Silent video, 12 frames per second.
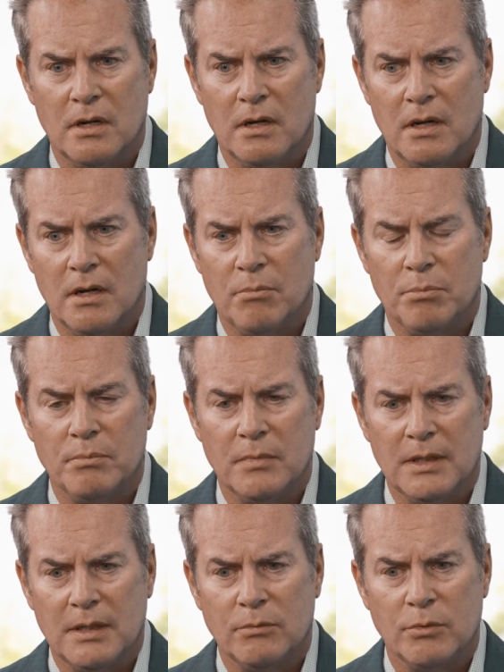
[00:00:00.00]

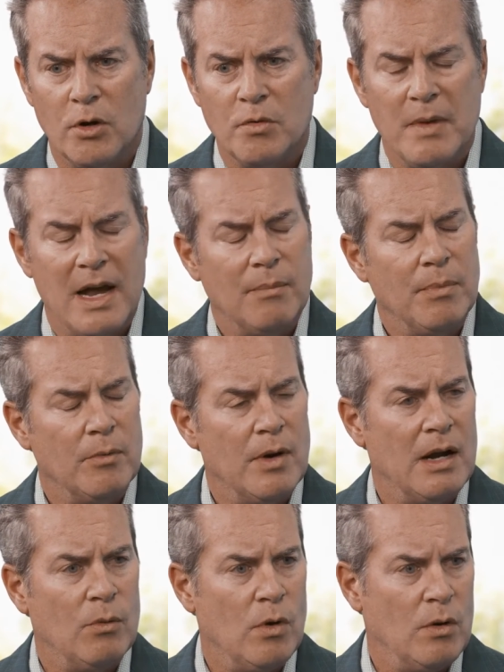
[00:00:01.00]
roadmap
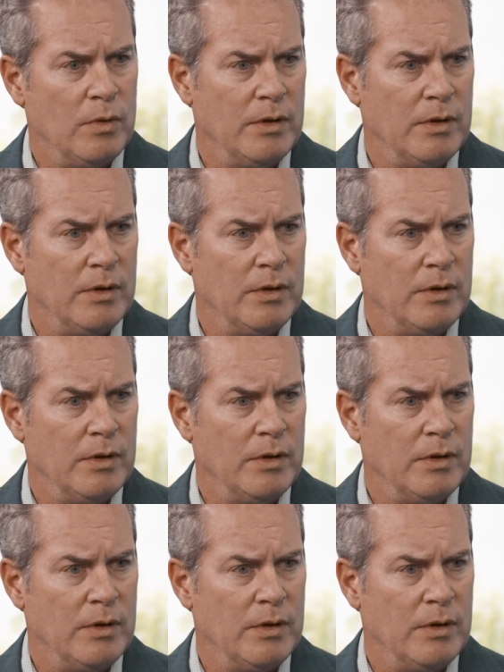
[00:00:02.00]
around what